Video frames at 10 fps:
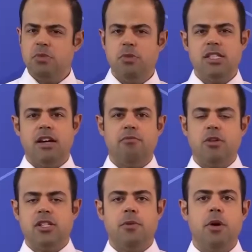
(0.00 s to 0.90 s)
It means that, for
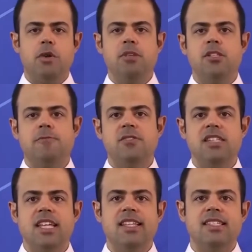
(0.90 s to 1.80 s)
example, by means of
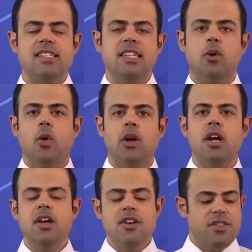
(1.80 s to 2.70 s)
CNC or
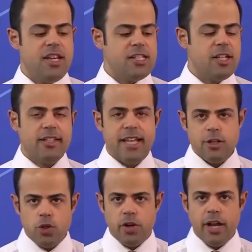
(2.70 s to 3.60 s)
things like
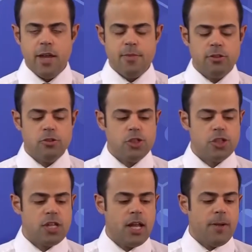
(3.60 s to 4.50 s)
that, you are able to
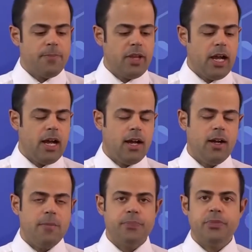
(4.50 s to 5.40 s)
just
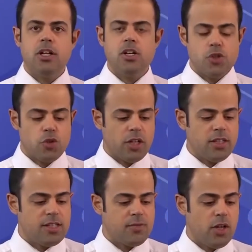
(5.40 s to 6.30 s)
construct
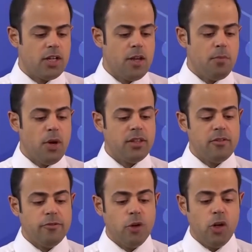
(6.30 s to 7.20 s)
this one.
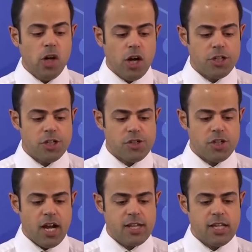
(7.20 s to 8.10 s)
But for larger
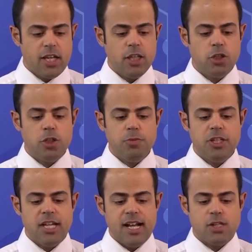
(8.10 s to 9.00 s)
size, it could be
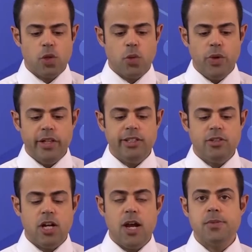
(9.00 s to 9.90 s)
cast or
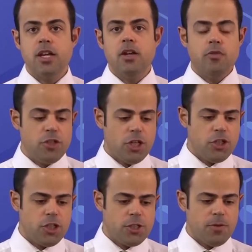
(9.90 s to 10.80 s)
welded types, which I
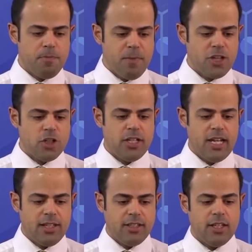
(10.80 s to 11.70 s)
just mentioned
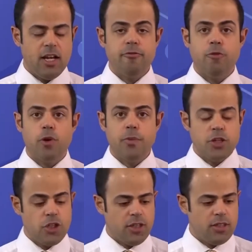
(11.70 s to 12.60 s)
that in
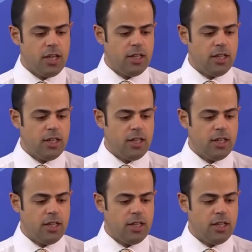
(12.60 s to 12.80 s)
aforementioned